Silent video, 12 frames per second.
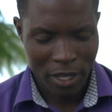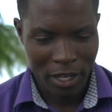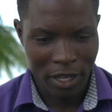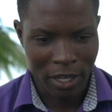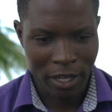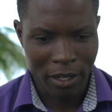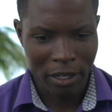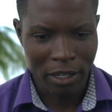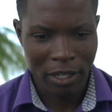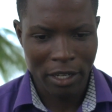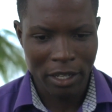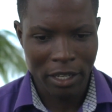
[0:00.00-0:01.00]
uh,
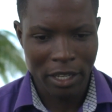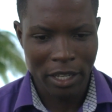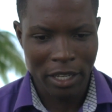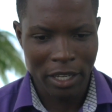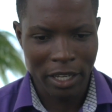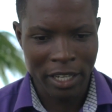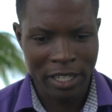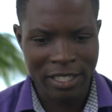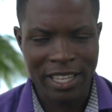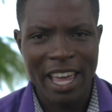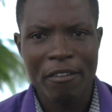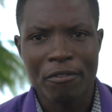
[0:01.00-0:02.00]
in
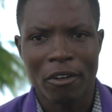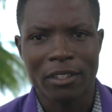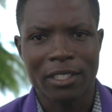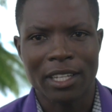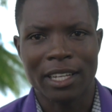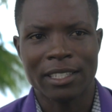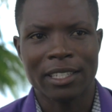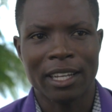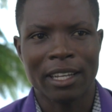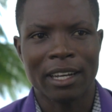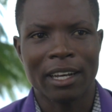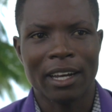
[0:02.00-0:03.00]
His effort and
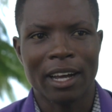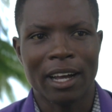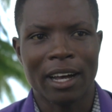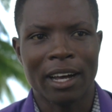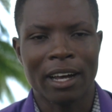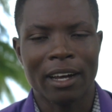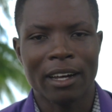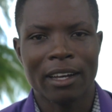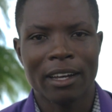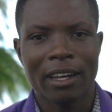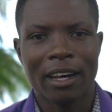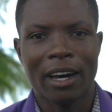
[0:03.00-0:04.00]
uh, uh,
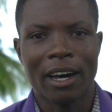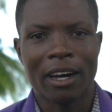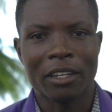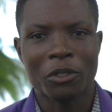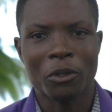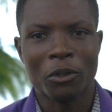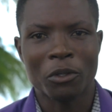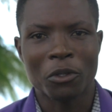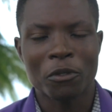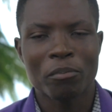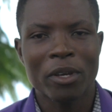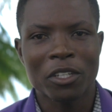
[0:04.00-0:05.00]
uh, to, to
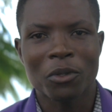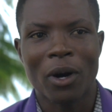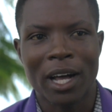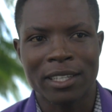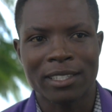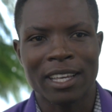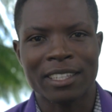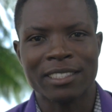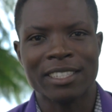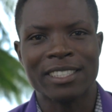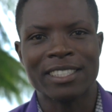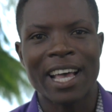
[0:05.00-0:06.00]
speak to us, He has
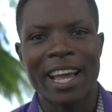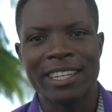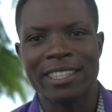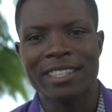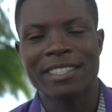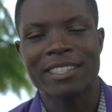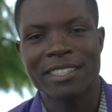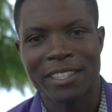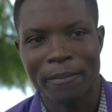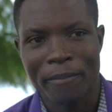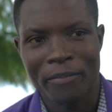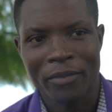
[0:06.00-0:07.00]
designed a
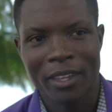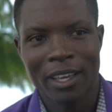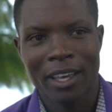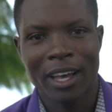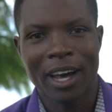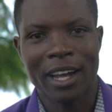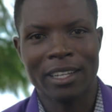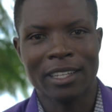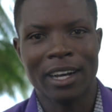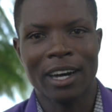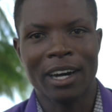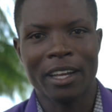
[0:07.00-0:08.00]
system and
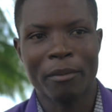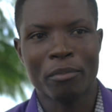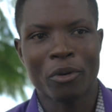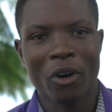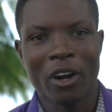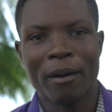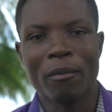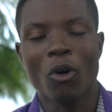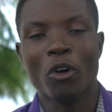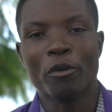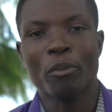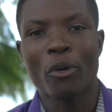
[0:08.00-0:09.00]
a program
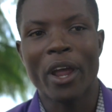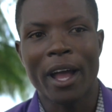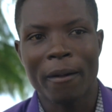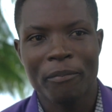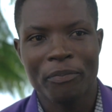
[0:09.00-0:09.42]
called prayer.